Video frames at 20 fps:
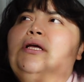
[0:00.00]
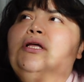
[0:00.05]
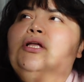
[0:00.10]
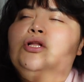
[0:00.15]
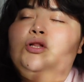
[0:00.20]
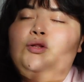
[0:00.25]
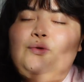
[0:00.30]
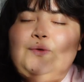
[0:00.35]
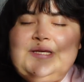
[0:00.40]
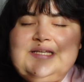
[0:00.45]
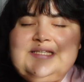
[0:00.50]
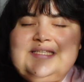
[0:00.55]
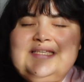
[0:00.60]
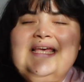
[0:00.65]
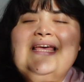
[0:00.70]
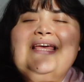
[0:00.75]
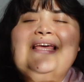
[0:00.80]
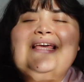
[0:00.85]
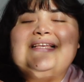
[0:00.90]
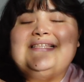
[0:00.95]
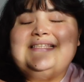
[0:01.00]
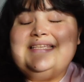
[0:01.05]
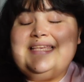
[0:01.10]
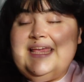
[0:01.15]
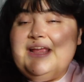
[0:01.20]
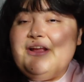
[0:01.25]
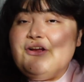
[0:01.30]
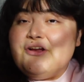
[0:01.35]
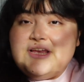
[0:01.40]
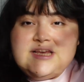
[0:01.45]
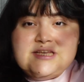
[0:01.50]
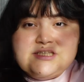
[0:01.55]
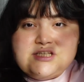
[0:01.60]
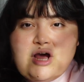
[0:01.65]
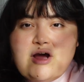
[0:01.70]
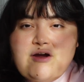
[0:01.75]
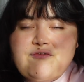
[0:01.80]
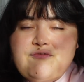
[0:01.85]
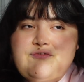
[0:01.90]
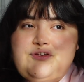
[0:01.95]
Luis is here. He's
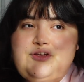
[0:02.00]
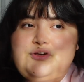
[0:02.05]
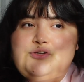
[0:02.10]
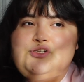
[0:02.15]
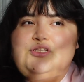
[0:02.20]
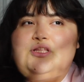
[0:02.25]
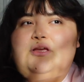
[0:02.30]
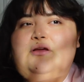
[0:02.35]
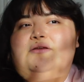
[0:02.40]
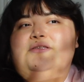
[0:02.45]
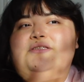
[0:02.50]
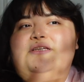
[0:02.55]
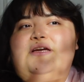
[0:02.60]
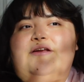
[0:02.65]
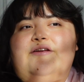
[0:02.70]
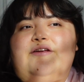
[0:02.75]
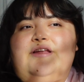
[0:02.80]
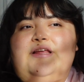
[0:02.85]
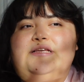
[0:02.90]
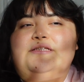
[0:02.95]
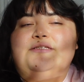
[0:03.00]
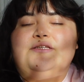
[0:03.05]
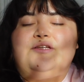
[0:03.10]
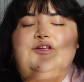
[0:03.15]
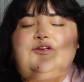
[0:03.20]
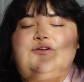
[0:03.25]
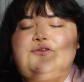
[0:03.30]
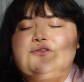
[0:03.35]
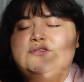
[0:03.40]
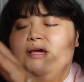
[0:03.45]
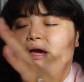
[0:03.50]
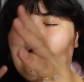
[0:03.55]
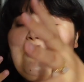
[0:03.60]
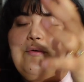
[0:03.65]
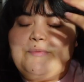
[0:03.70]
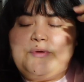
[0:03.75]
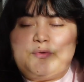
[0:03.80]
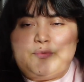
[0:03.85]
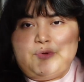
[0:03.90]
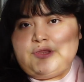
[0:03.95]
off usually on Saturdays, you know, to help
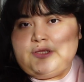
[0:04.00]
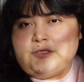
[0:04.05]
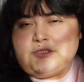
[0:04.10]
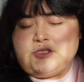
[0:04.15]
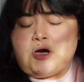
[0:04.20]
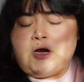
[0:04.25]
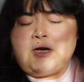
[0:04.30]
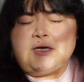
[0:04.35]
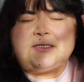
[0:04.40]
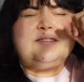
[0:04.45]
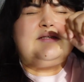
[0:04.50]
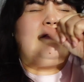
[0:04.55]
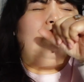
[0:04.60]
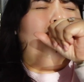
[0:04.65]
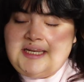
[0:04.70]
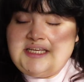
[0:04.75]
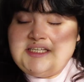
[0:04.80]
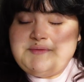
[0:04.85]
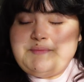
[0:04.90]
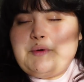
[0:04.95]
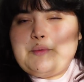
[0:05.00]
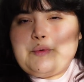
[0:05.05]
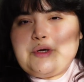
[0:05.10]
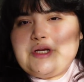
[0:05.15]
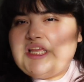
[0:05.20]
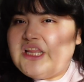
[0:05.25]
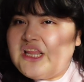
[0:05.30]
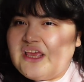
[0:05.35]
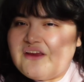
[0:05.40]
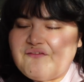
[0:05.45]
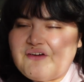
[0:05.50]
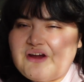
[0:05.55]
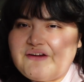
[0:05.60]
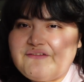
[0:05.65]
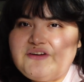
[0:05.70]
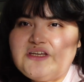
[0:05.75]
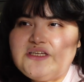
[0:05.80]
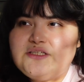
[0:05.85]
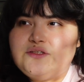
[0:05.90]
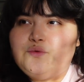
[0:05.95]
me with the dogs. And he's been working like 5
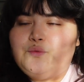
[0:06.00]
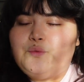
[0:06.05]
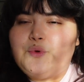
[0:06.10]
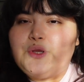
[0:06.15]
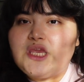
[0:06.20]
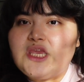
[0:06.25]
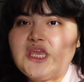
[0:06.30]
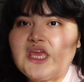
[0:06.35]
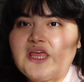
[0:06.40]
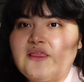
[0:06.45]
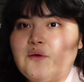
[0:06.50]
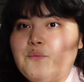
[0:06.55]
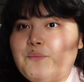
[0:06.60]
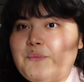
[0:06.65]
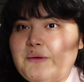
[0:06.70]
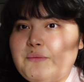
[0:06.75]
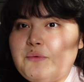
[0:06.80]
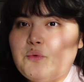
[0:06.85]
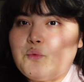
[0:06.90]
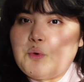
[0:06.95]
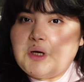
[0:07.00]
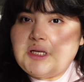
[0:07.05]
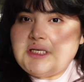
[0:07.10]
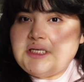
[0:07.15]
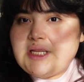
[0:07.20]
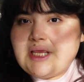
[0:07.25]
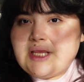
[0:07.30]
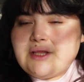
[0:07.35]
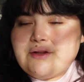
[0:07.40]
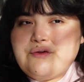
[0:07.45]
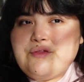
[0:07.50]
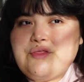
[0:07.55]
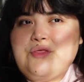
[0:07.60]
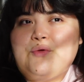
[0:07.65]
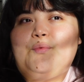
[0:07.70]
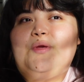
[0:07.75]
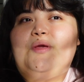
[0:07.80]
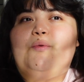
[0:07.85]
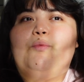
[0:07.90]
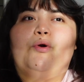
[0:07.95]
days a week, and then maybe one day out of the
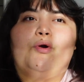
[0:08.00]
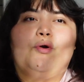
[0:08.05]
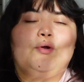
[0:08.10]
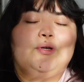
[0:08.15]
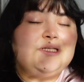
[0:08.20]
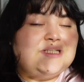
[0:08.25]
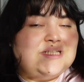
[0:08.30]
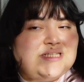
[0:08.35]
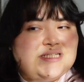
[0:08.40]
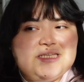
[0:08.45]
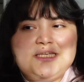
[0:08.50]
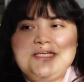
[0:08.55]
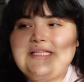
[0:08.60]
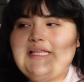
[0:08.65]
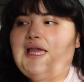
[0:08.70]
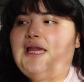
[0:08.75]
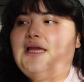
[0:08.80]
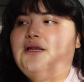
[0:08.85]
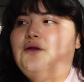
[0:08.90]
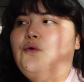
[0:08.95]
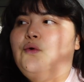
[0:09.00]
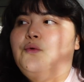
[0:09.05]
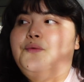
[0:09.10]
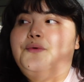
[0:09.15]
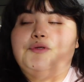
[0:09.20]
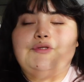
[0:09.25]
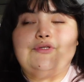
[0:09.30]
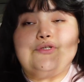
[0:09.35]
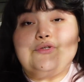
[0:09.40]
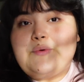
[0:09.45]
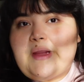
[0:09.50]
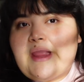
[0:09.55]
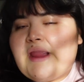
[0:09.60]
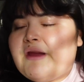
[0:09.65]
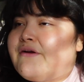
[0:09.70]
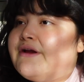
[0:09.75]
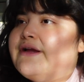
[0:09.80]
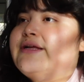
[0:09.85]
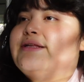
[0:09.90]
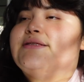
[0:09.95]
week we'll go to Disneyland or we'll do
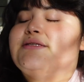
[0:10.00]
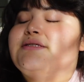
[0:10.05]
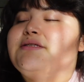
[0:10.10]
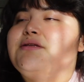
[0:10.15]
errands.